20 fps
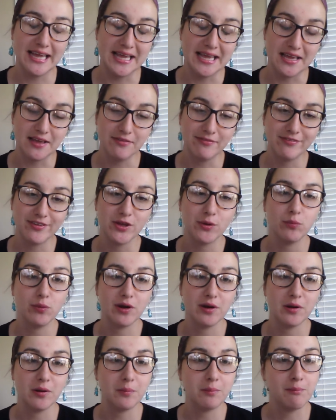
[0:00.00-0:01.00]
if you
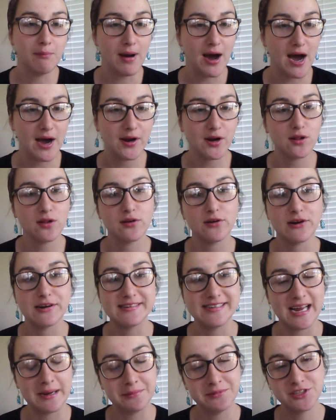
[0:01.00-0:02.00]
would model or
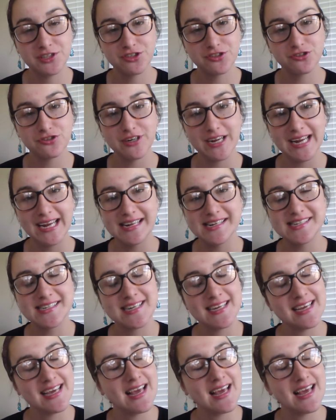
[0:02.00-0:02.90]
demonstrate